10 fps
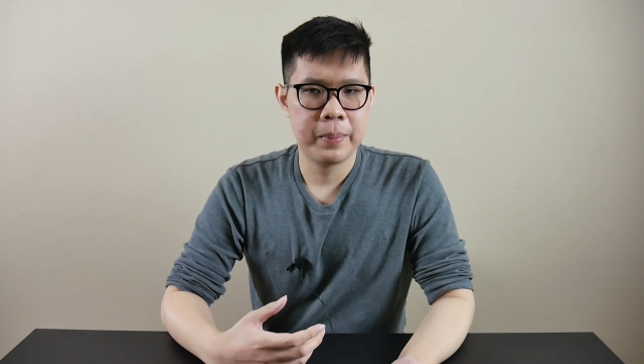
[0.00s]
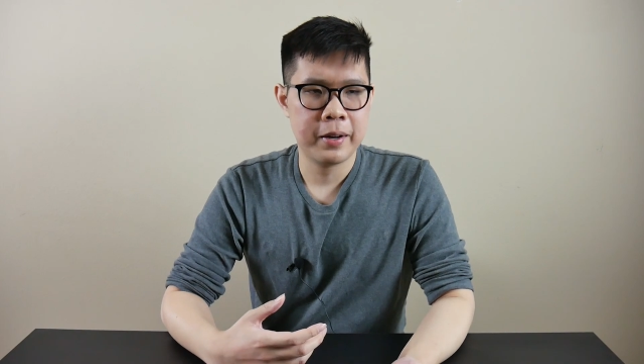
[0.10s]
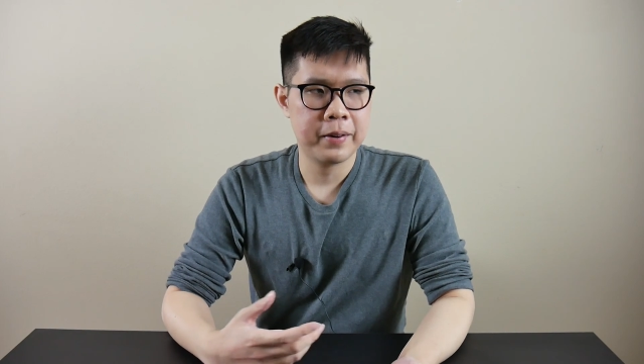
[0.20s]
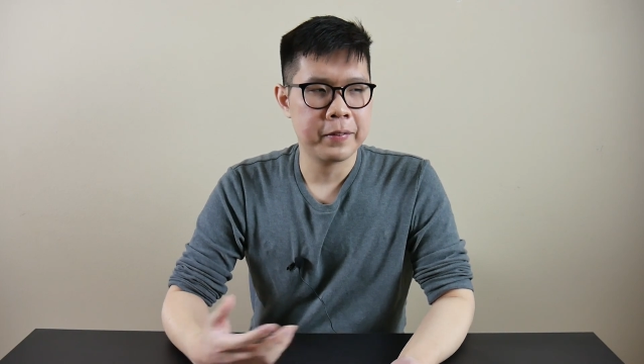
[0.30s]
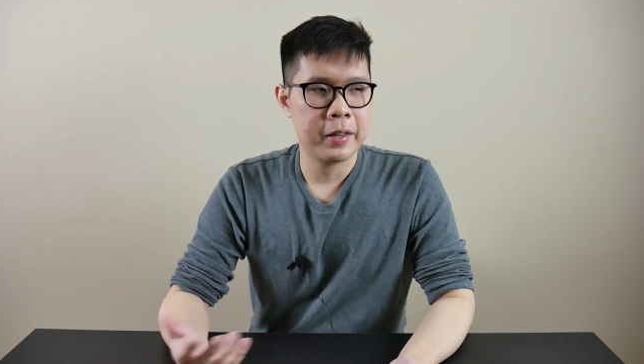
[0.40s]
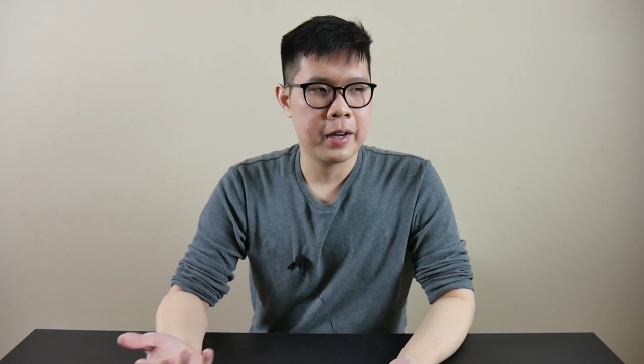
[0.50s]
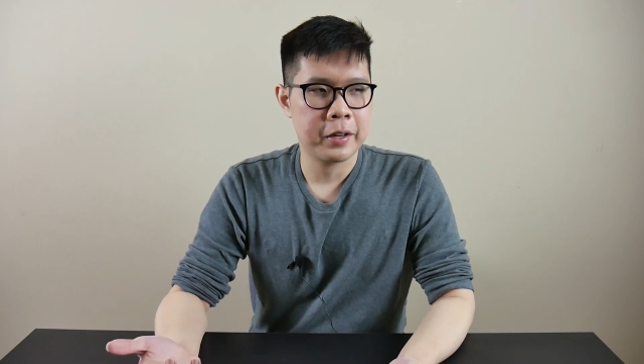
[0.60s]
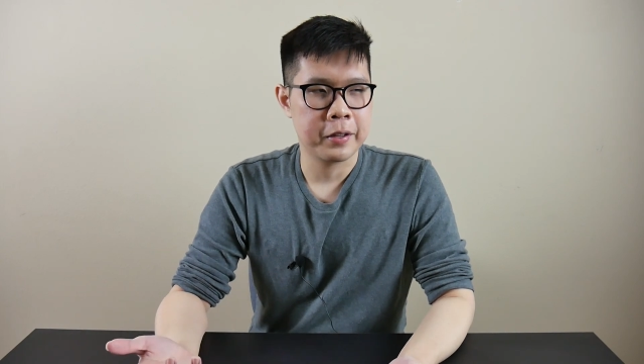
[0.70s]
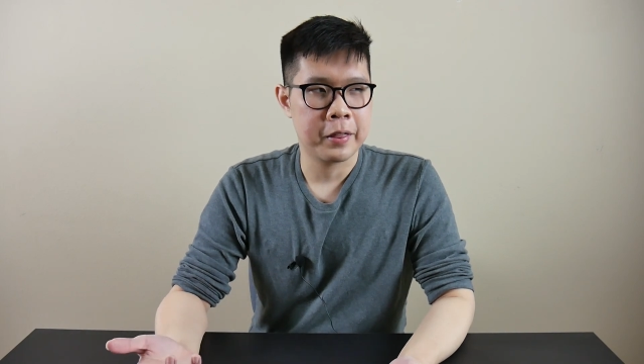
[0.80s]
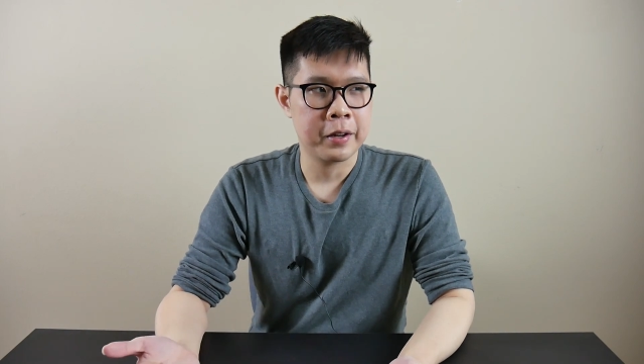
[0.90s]
about everything I
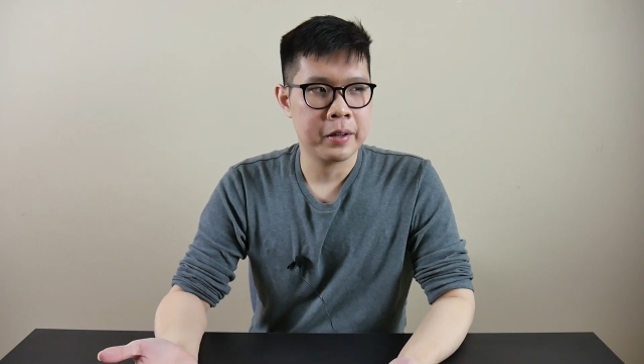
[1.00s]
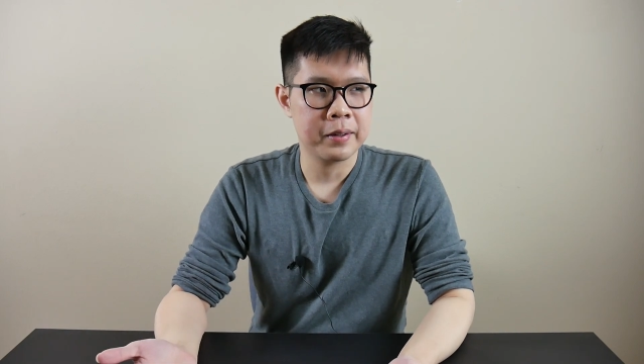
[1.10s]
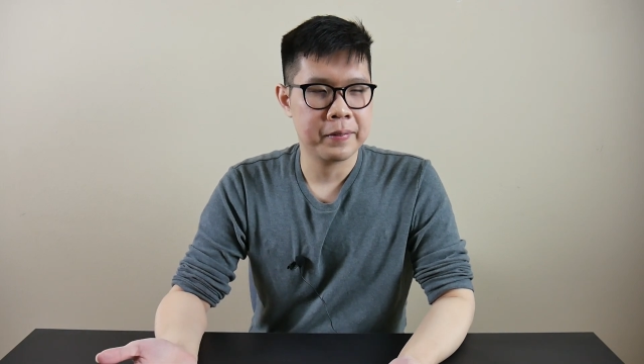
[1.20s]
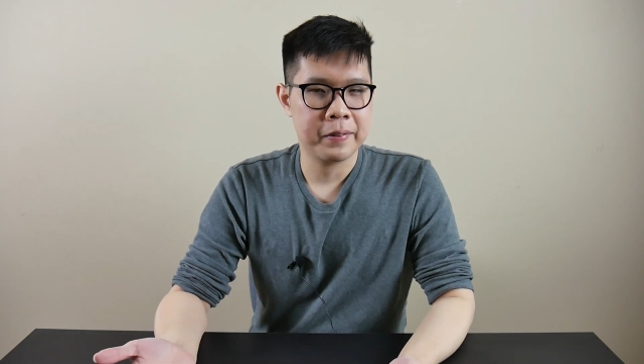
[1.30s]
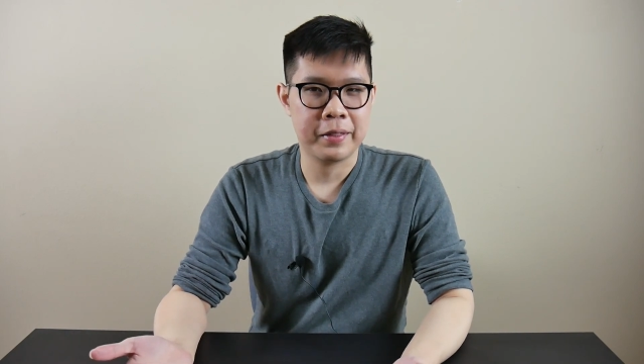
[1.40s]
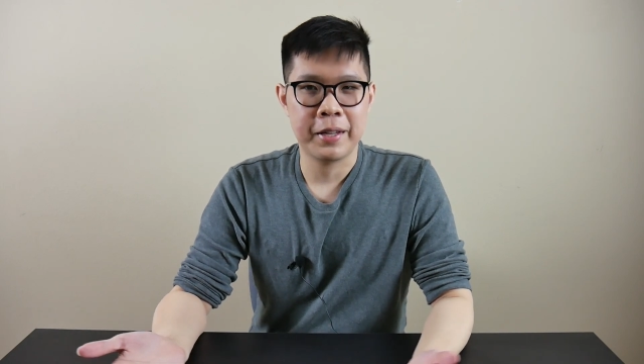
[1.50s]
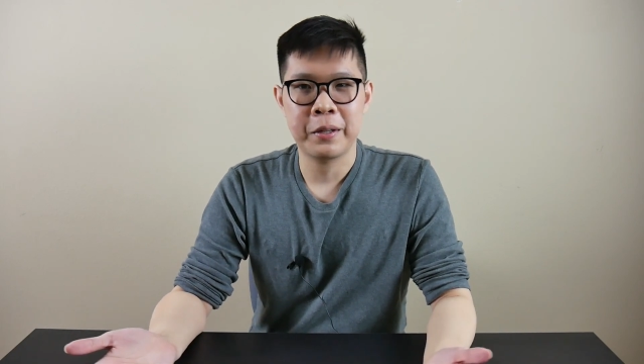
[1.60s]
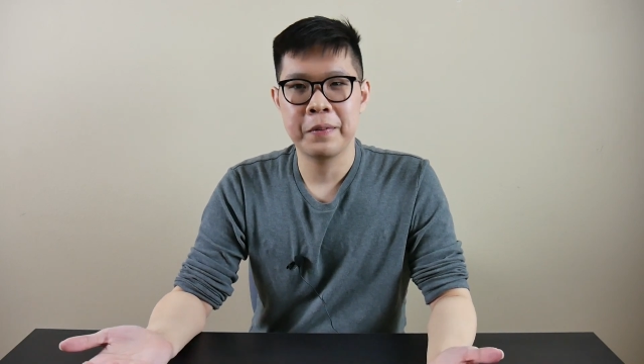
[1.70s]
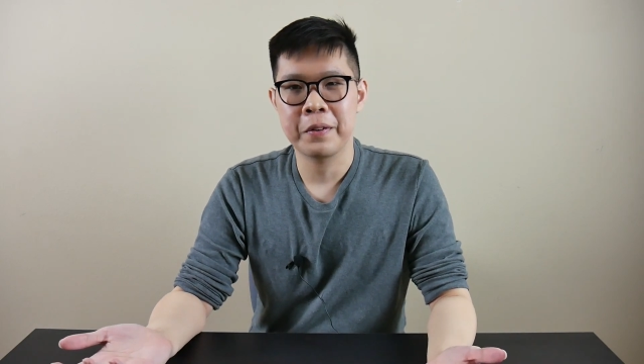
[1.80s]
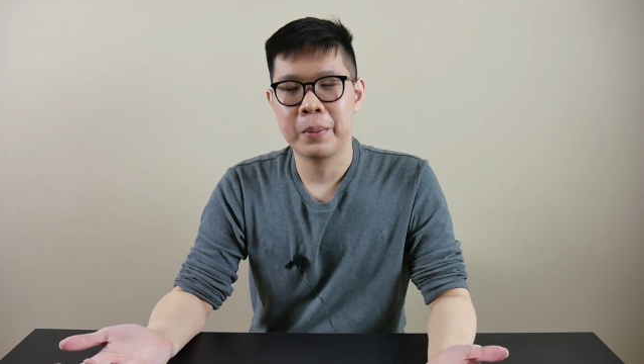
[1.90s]
could think of. Thank
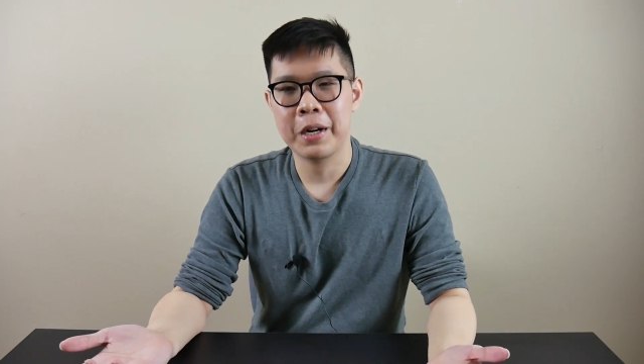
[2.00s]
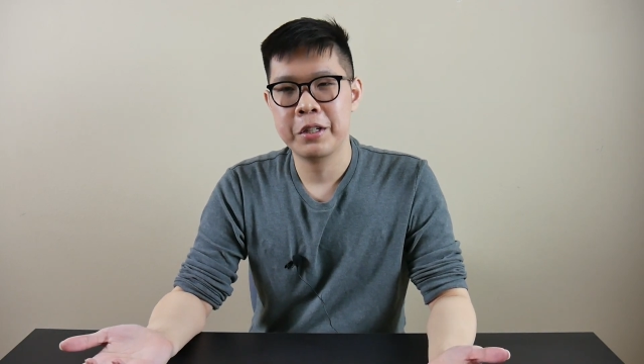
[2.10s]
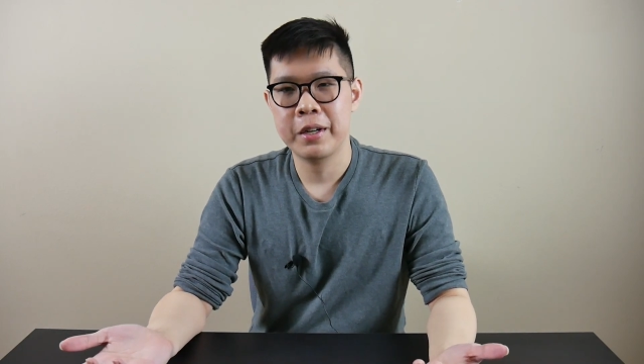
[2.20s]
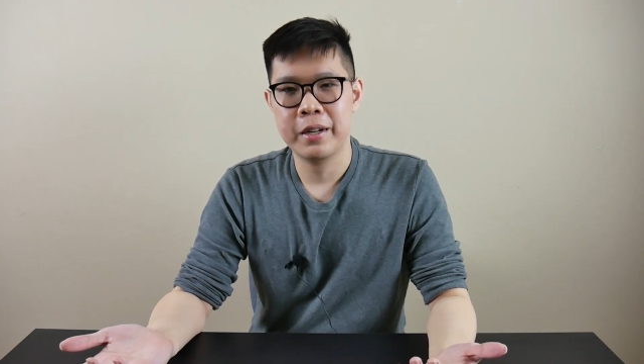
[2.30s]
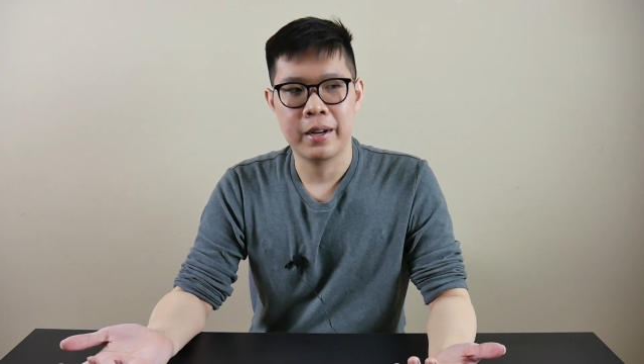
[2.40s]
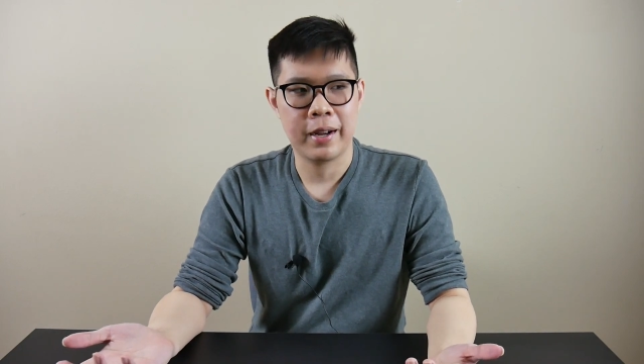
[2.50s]
you for watching.